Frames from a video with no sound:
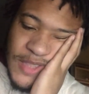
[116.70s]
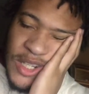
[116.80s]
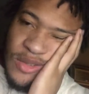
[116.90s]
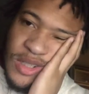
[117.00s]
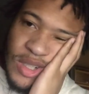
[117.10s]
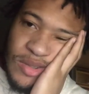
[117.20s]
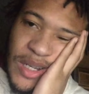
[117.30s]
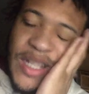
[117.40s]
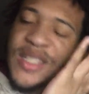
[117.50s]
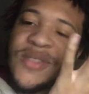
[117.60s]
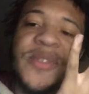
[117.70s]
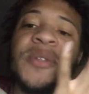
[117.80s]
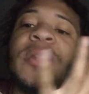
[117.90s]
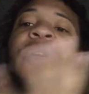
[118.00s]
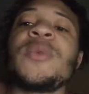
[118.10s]
I don't know, I just
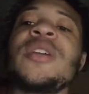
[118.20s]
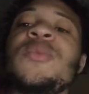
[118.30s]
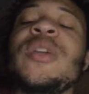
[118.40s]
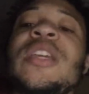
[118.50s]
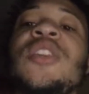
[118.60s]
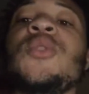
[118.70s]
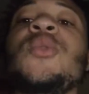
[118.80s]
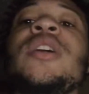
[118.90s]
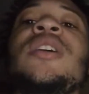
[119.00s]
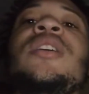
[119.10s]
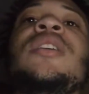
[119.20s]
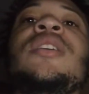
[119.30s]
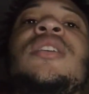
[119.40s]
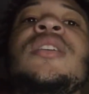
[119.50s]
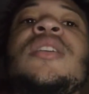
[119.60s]
feel like we can do it.
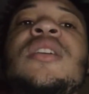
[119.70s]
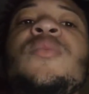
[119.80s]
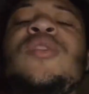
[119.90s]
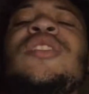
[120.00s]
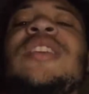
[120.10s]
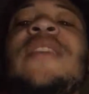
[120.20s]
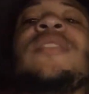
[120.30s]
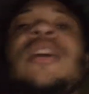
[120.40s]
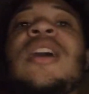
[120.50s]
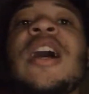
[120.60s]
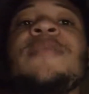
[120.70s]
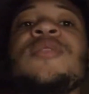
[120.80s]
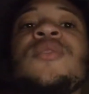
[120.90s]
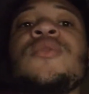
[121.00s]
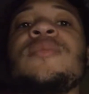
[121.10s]
We just have a lot of
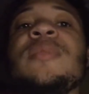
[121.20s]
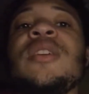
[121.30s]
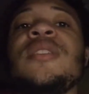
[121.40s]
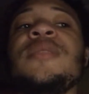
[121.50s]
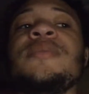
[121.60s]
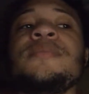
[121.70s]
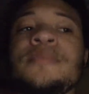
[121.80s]
obstacles, man.